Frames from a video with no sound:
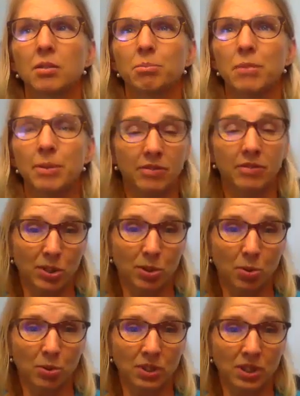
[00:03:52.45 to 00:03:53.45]
maybe
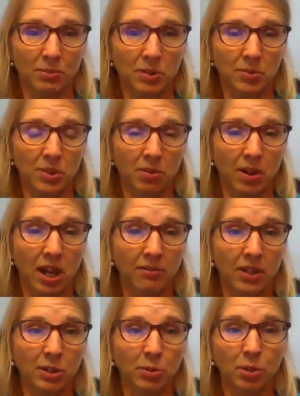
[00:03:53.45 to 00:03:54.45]
physical symptoms they're
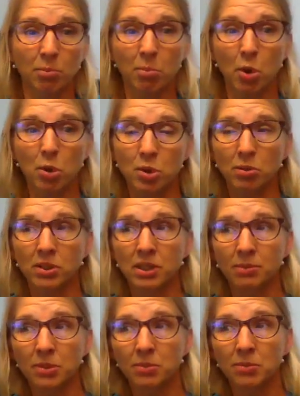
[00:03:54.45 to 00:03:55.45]
having or emotional
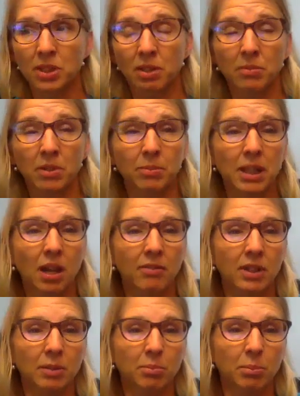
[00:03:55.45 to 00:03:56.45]
symptoms they may be
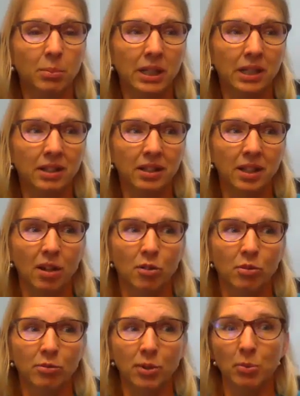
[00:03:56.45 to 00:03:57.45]
having, but
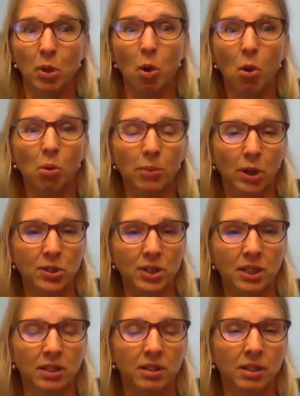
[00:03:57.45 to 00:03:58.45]
from the whole
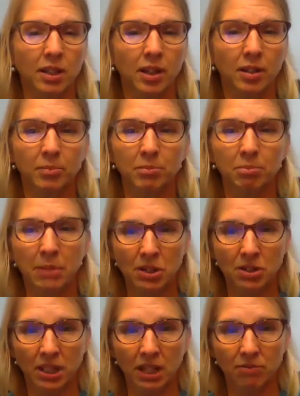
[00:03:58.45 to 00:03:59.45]
person,
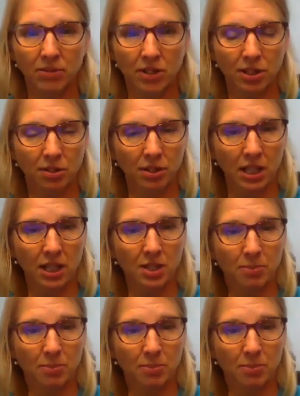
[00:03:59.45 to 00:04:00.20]
mentally, physically,